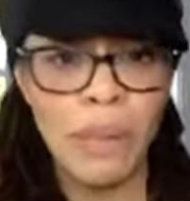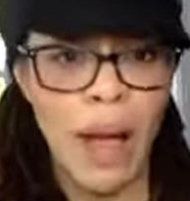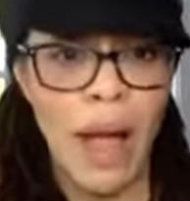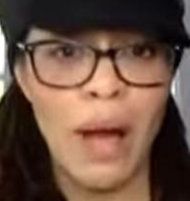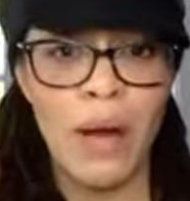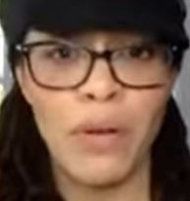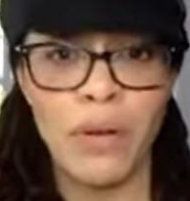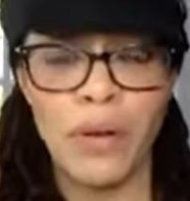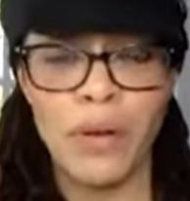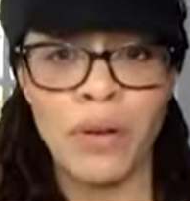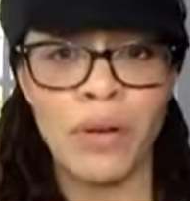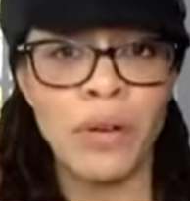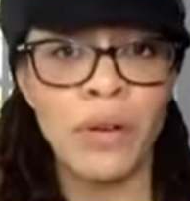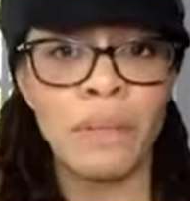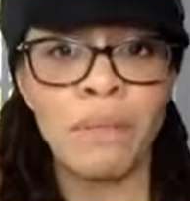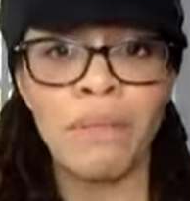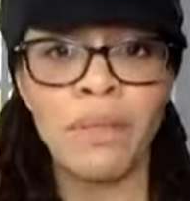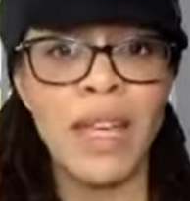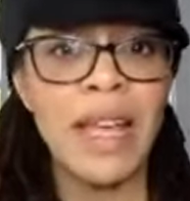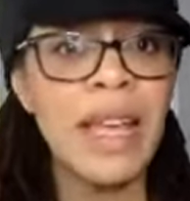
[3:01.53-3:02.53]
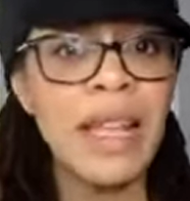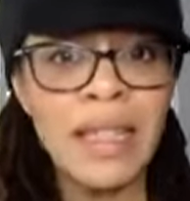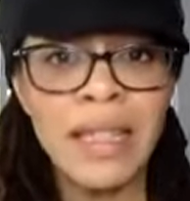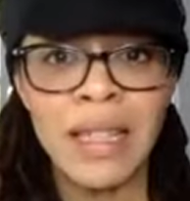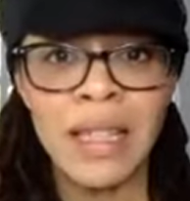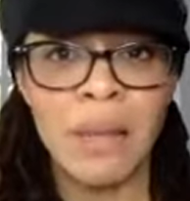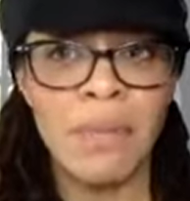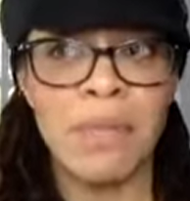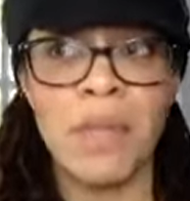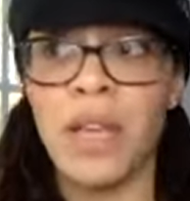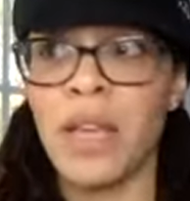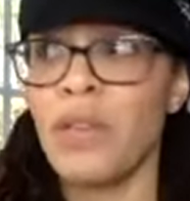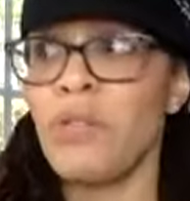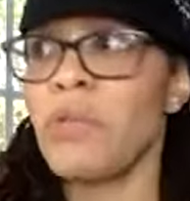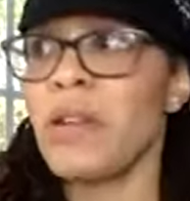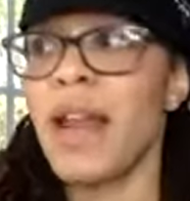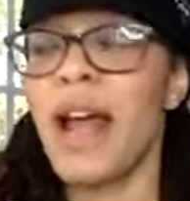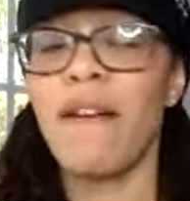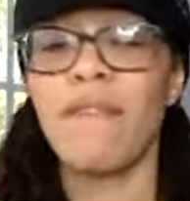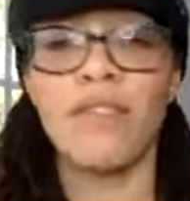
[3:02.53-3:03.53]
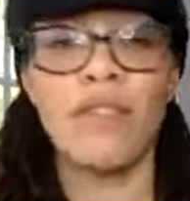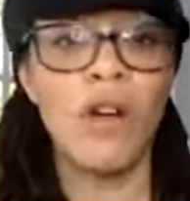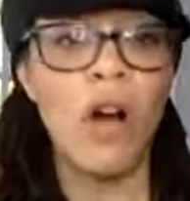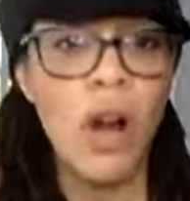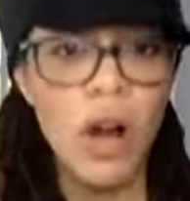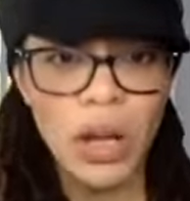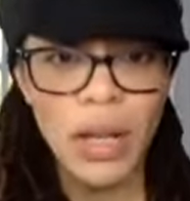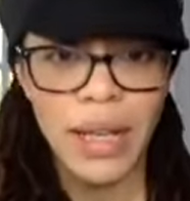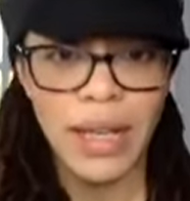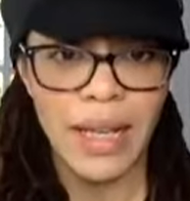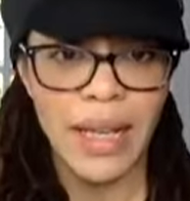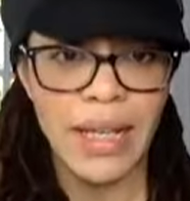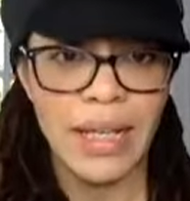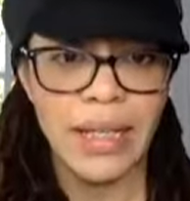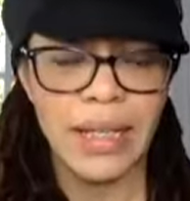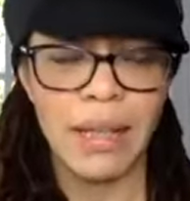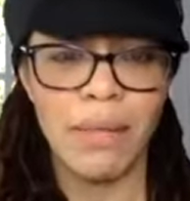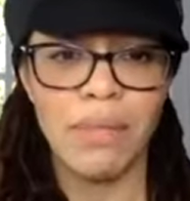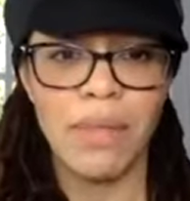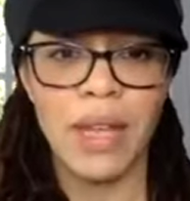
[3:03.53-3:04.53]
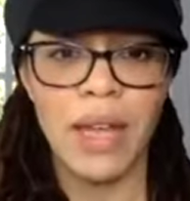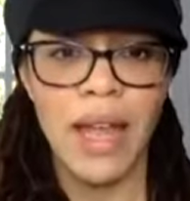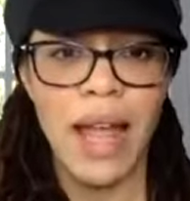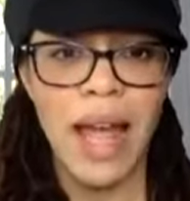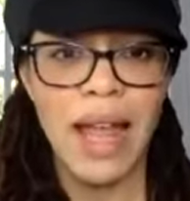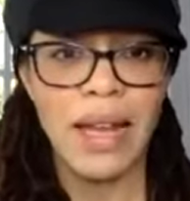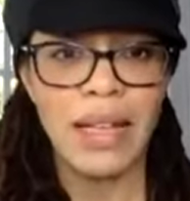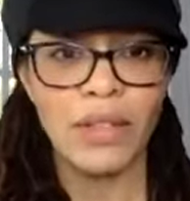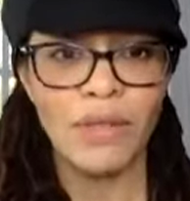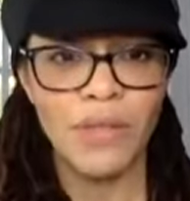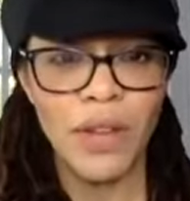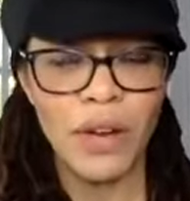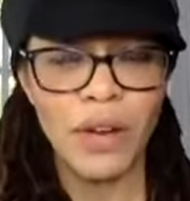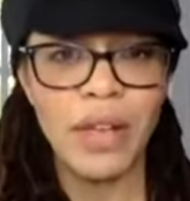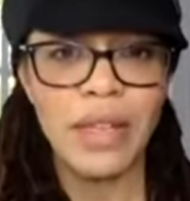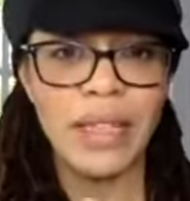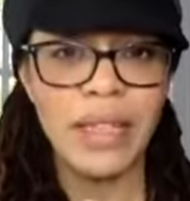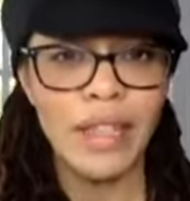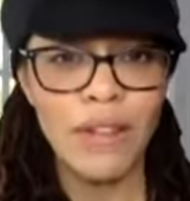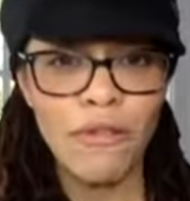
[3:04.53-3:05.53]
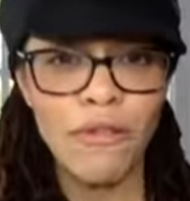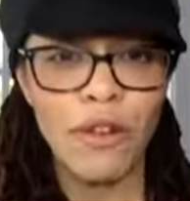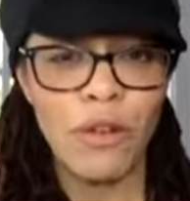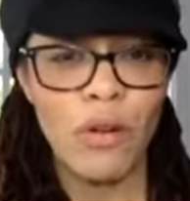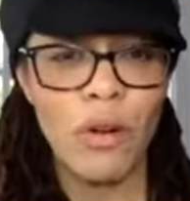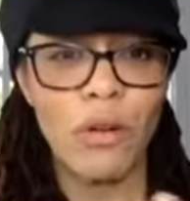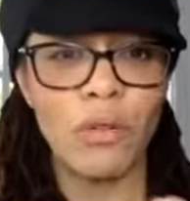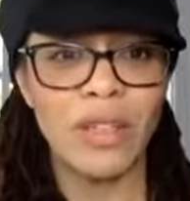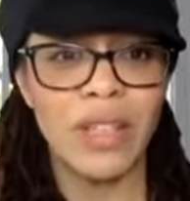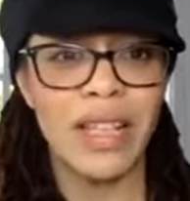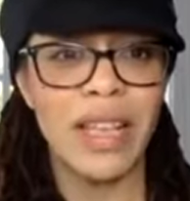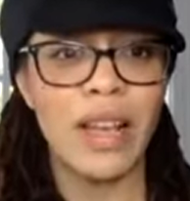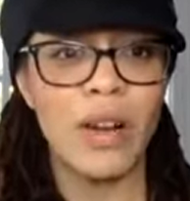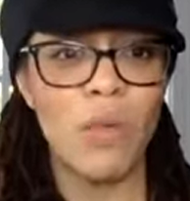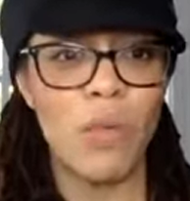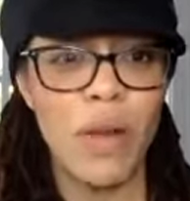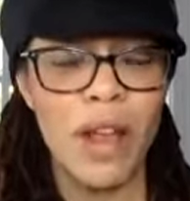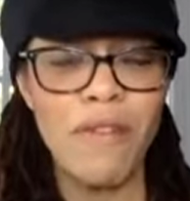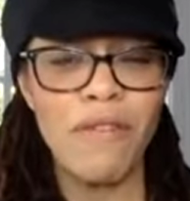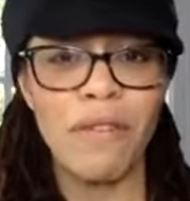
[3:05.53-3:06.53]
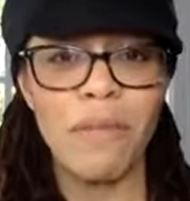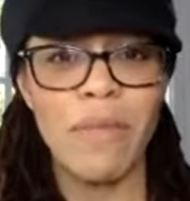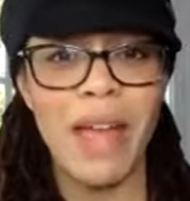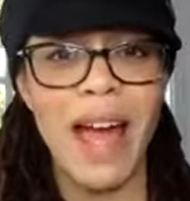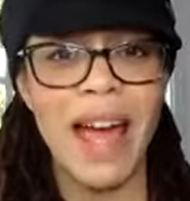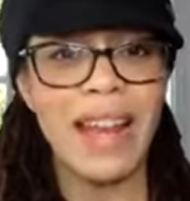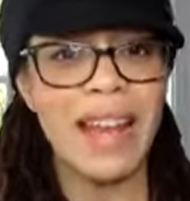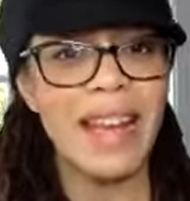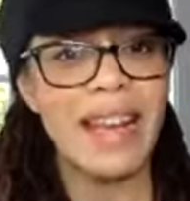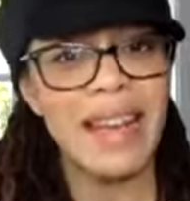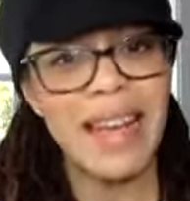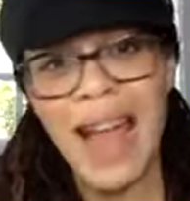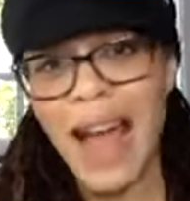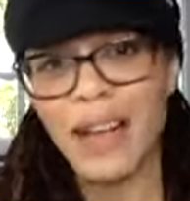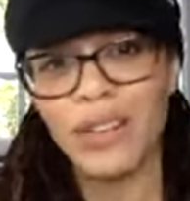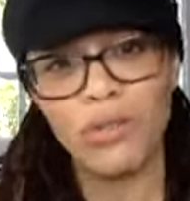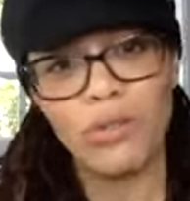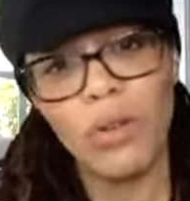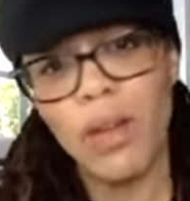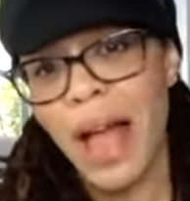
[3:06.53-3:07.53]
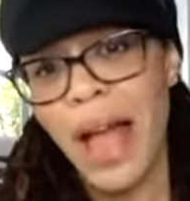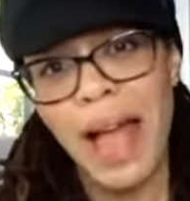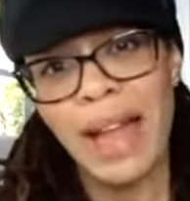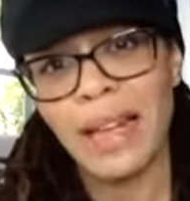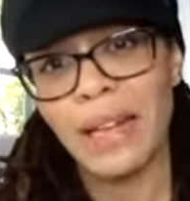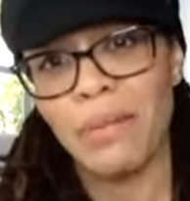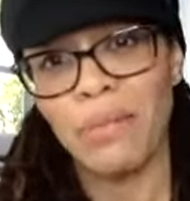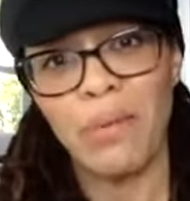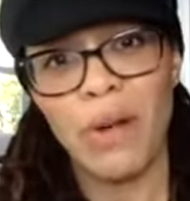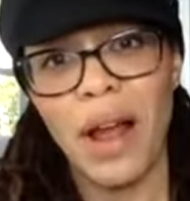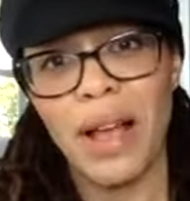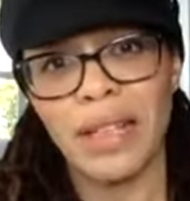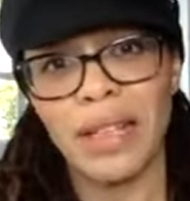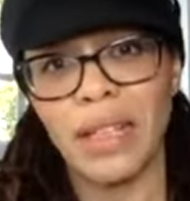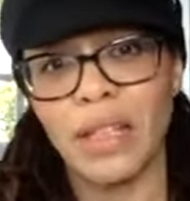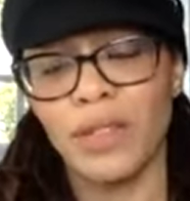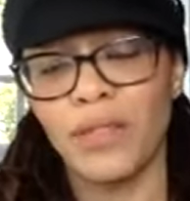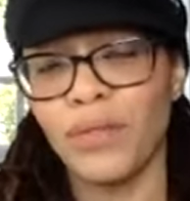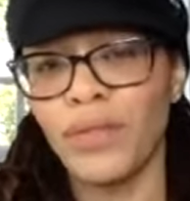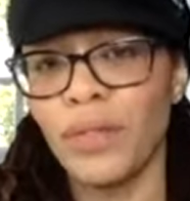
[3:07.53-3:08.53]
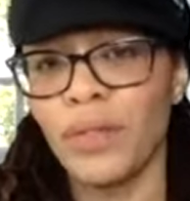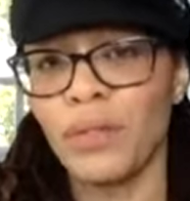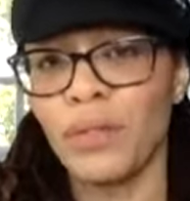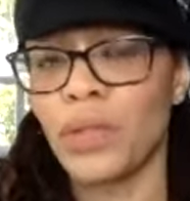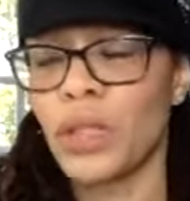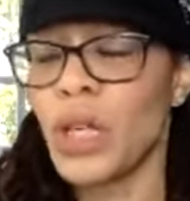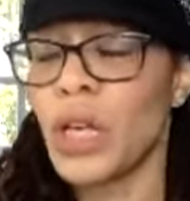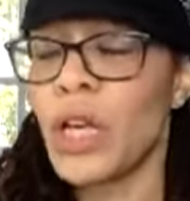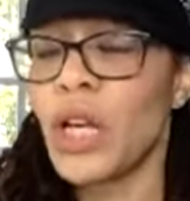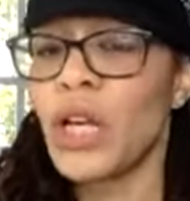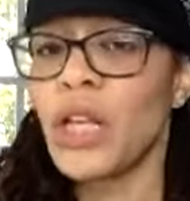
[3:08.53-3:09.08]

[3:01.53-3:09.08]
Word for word: powder in something, you can have garlic in something, and it's very difficult to get away from that in natural and in processed foods.